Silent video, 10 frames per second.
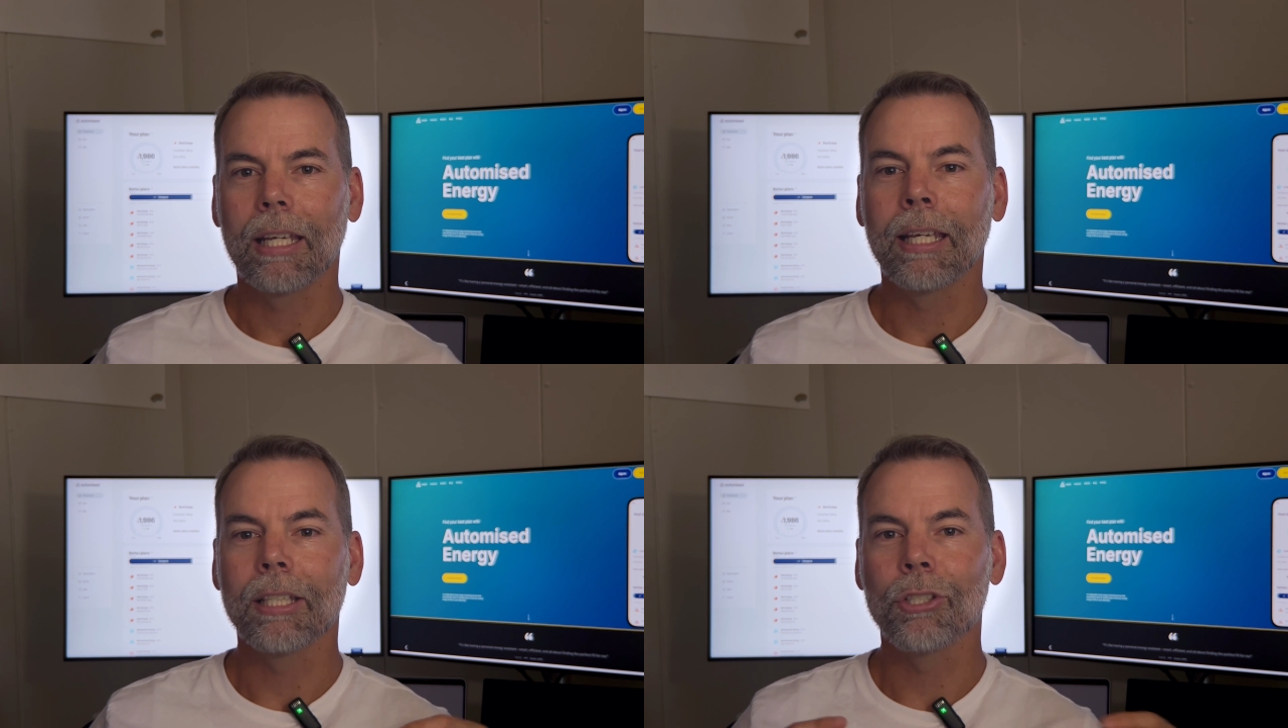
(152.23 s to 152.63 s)

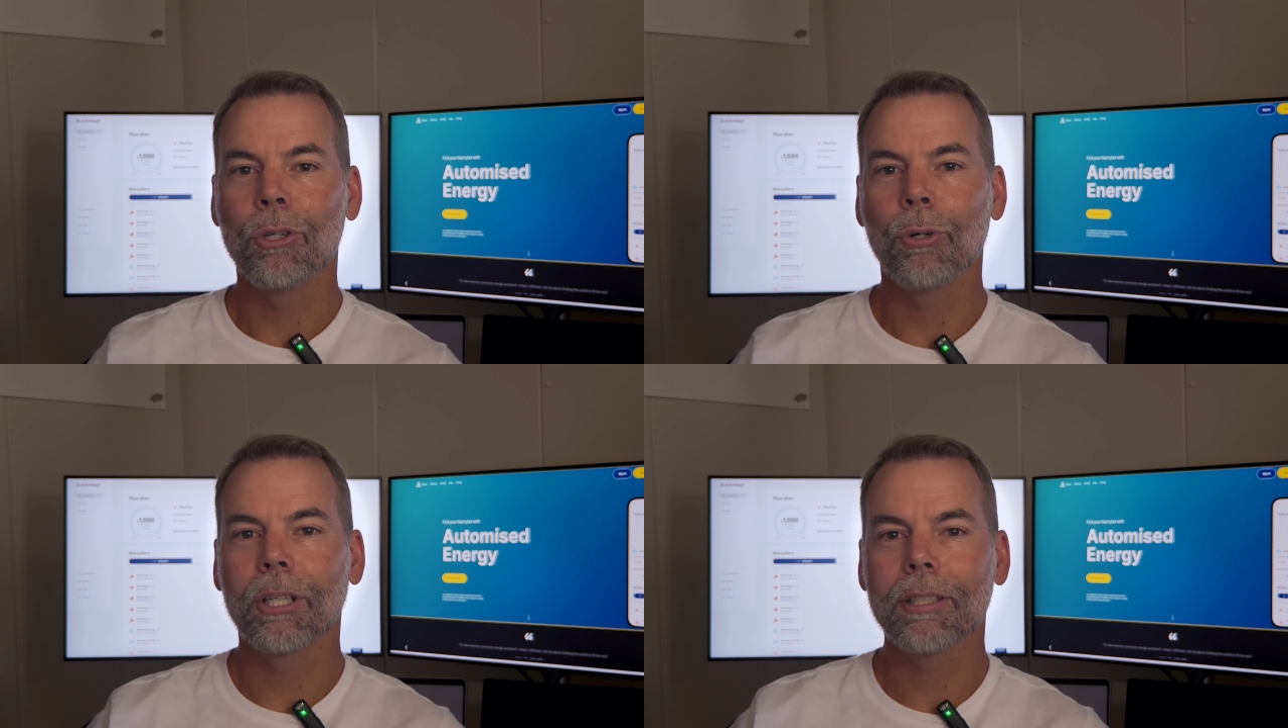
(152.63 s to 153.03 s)
gets
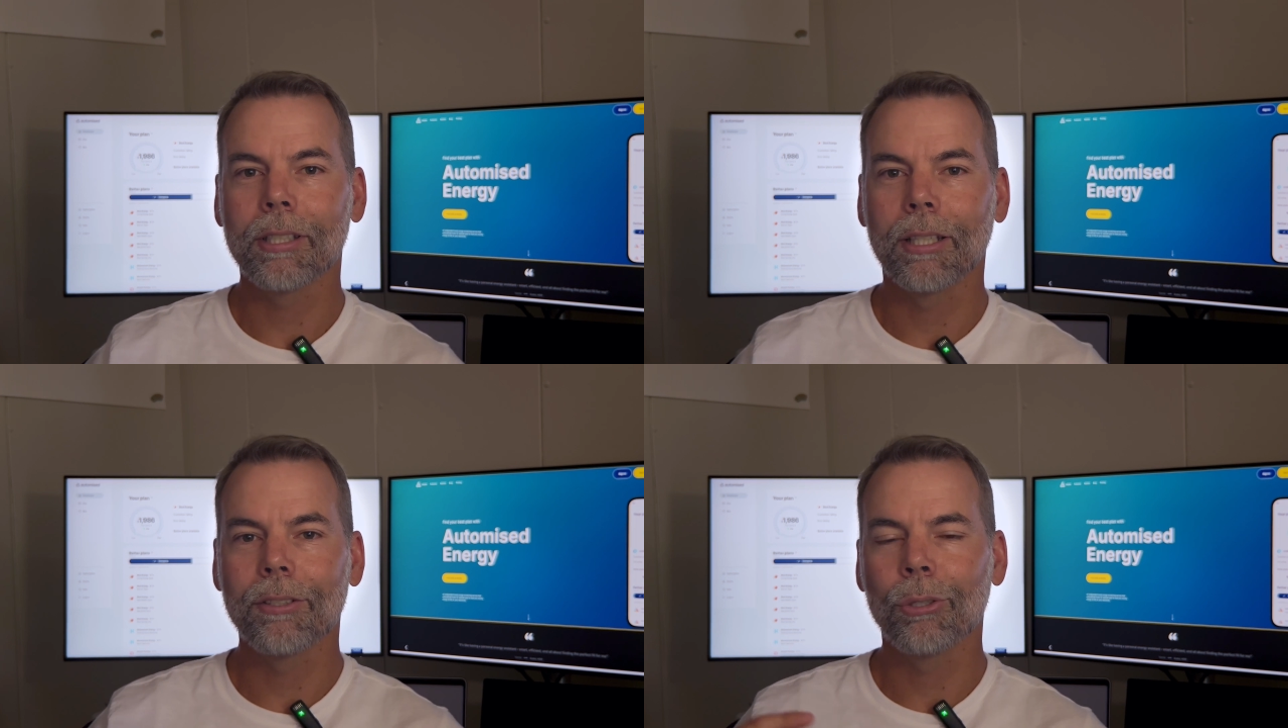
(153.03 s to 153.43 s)
your
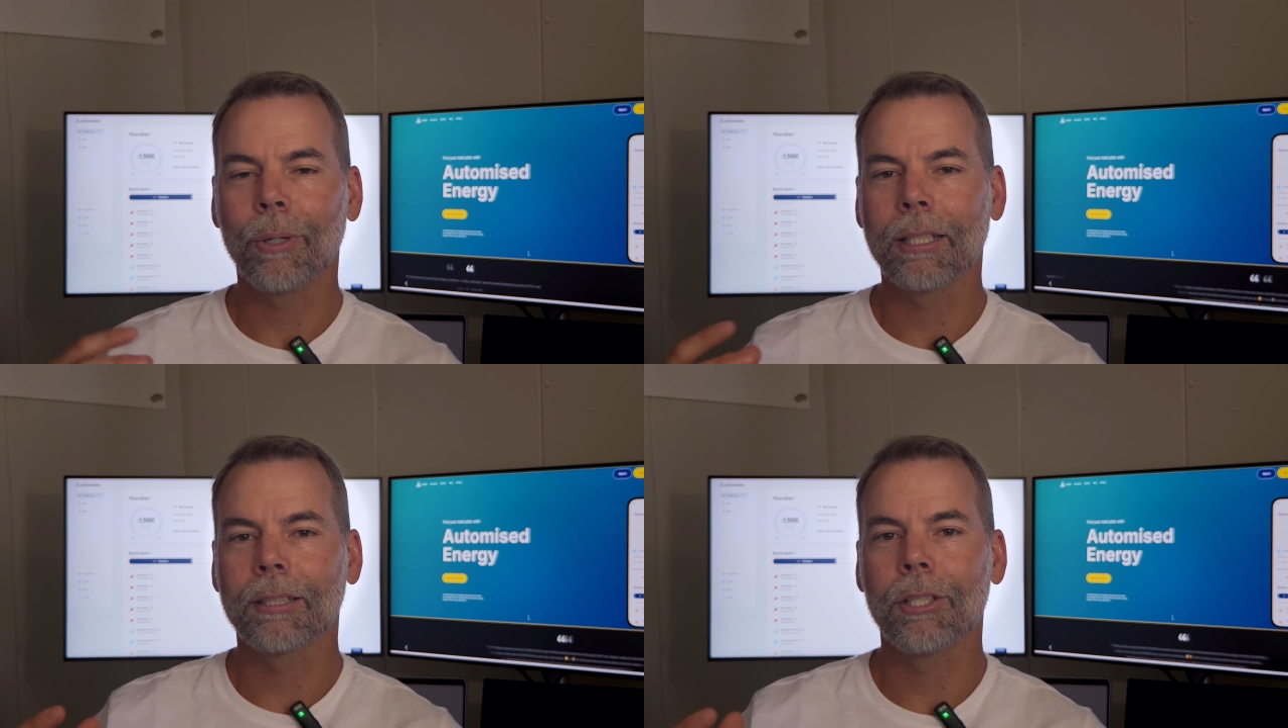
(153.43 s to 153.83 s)
consent
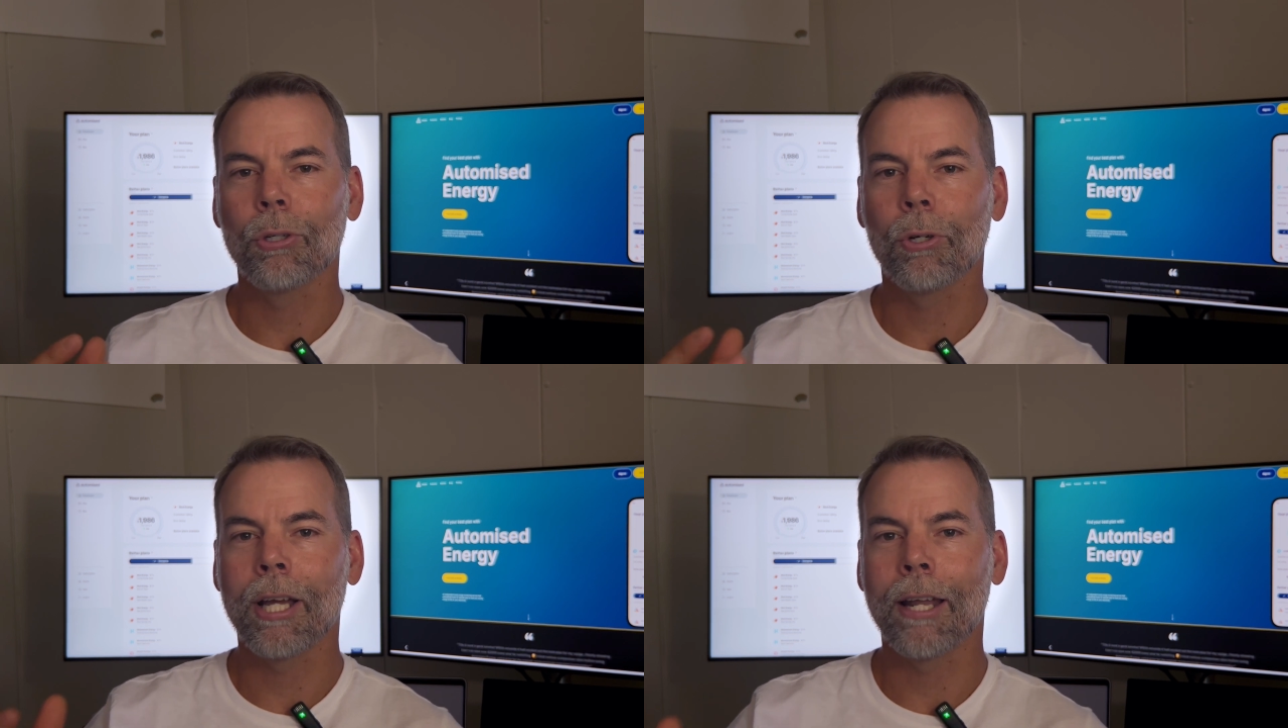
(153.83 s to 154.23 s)
to access
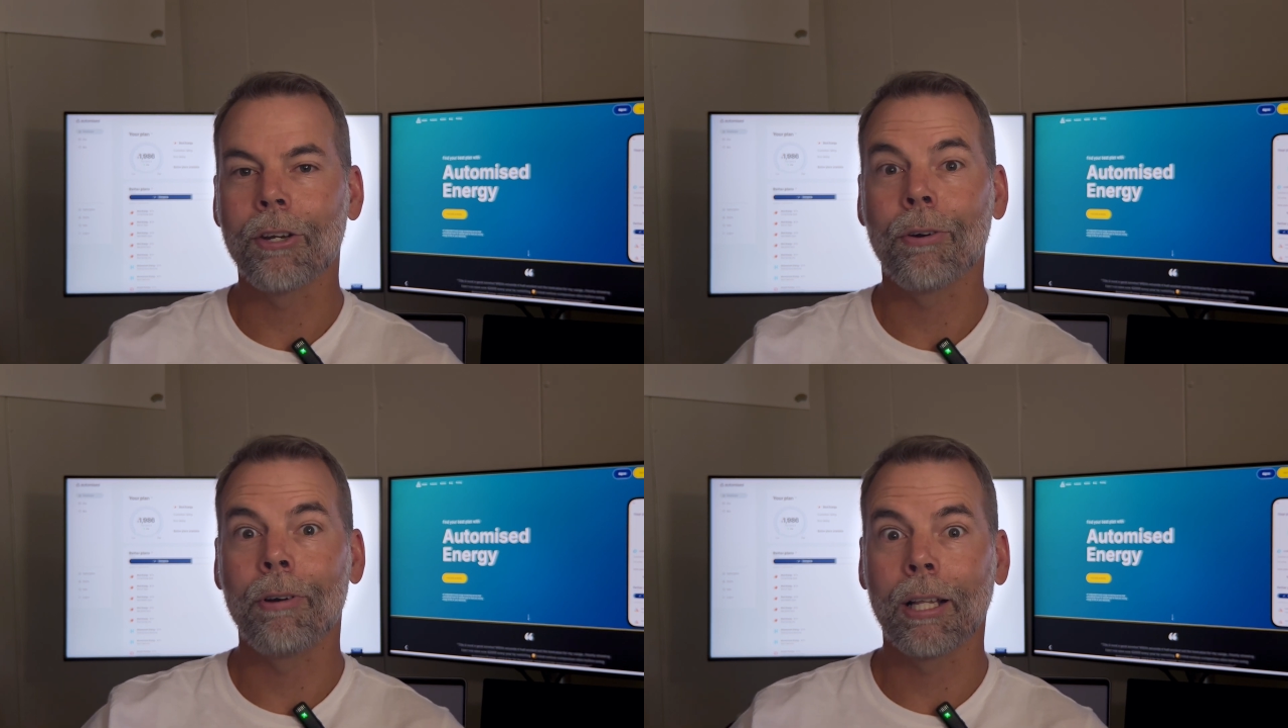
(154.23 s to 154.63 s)
your
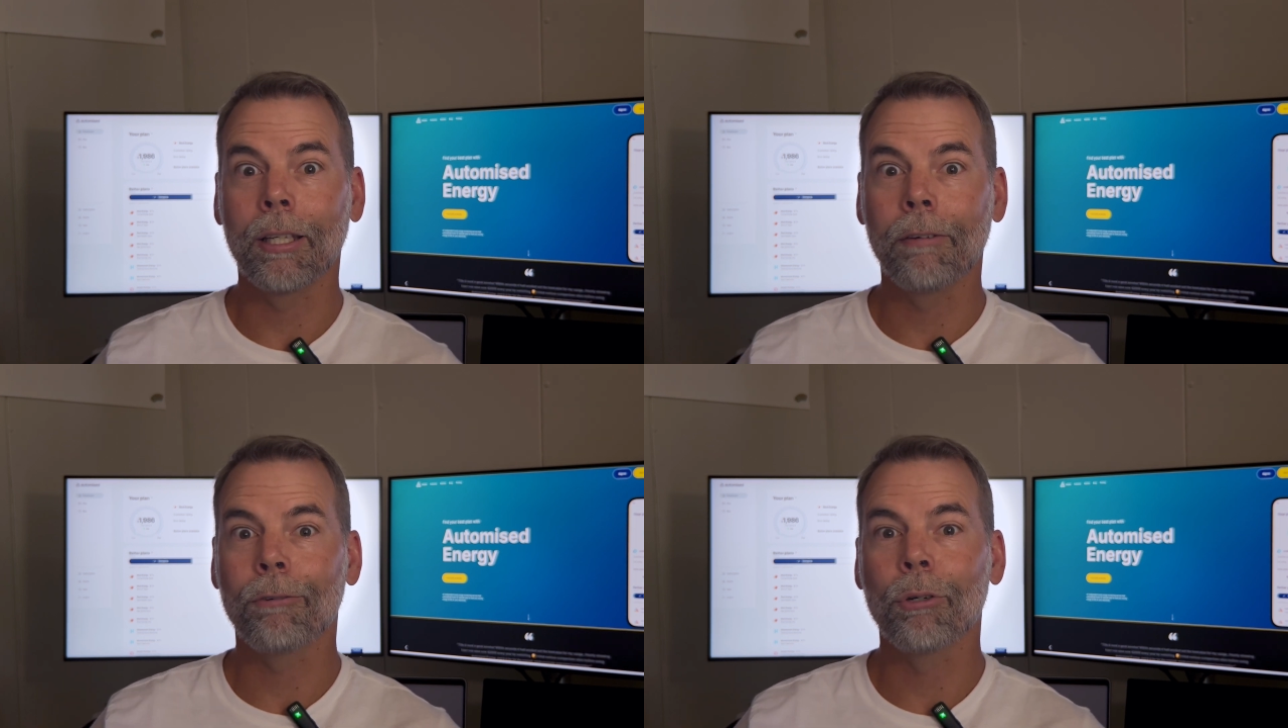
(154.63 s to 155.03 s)
data
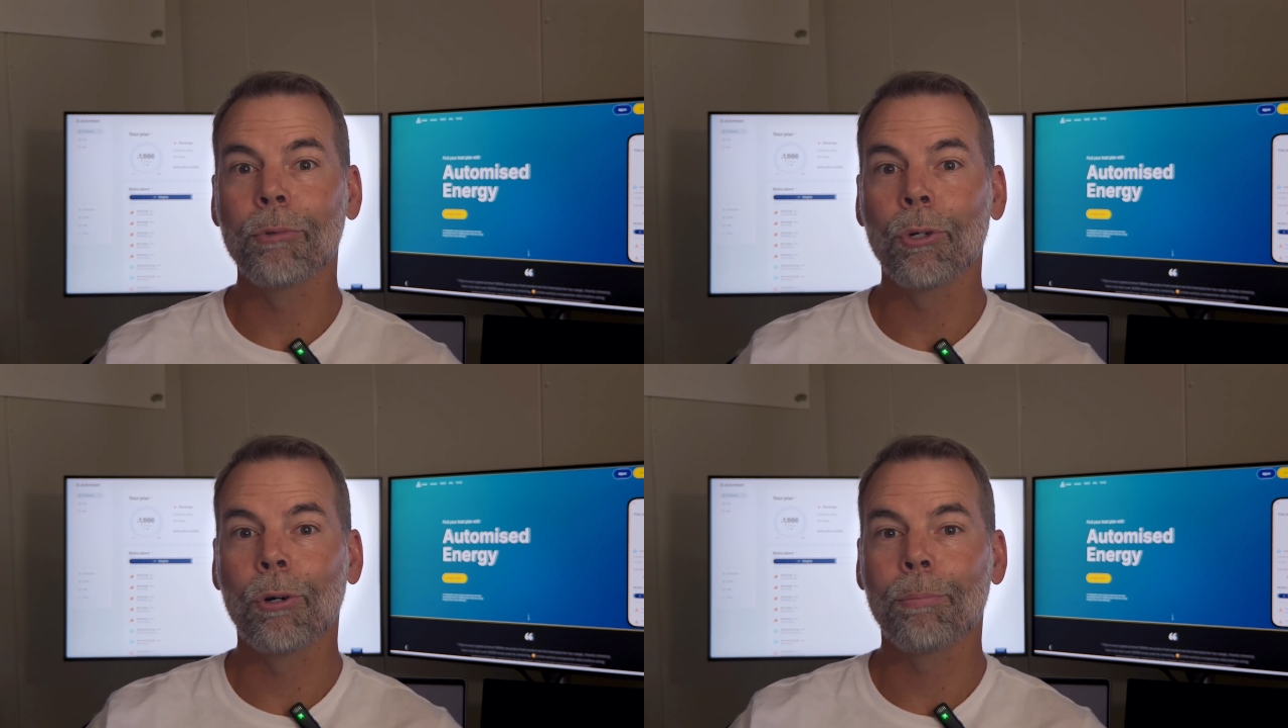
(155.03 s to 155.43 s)
directly
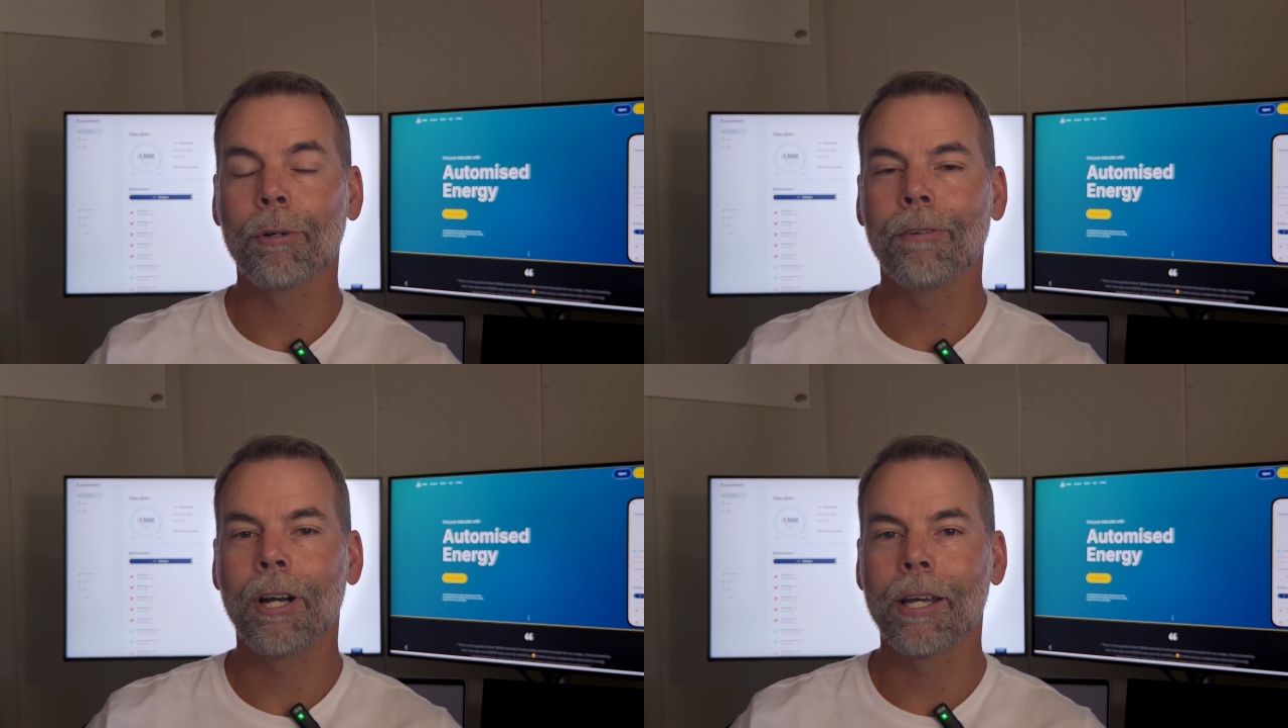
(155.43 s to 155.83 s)
from your
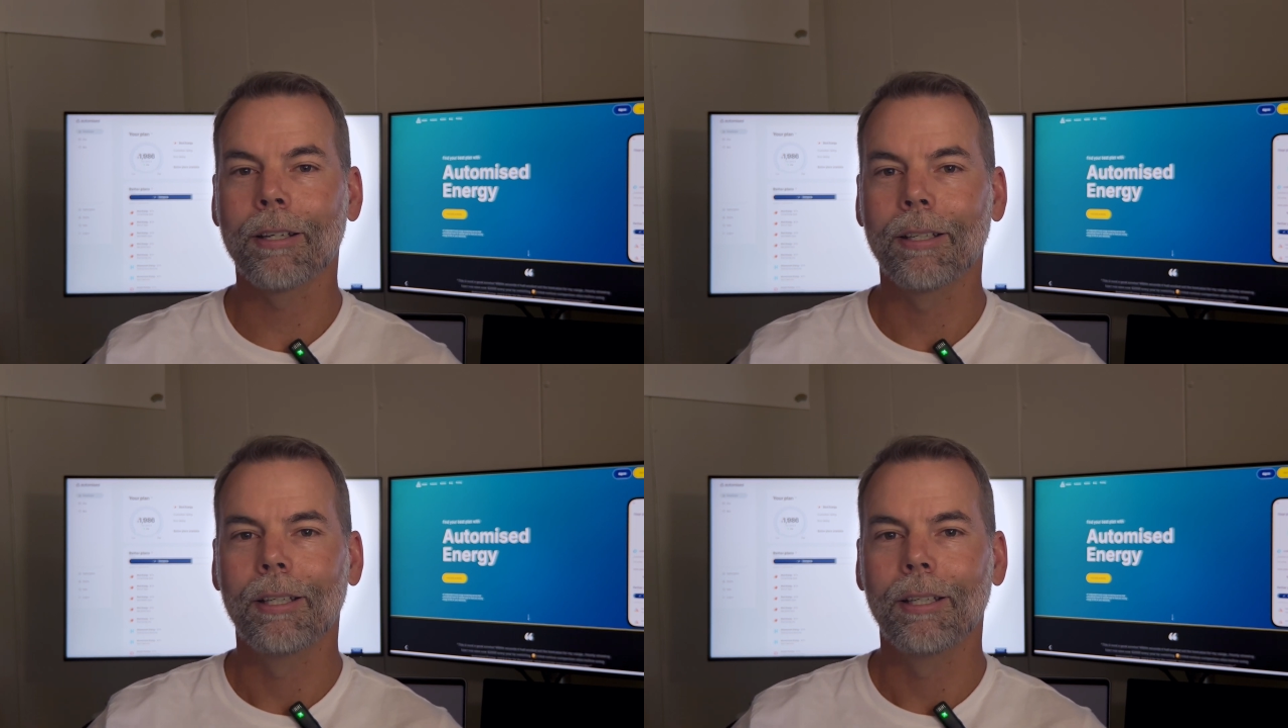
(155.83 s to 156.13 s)
provider.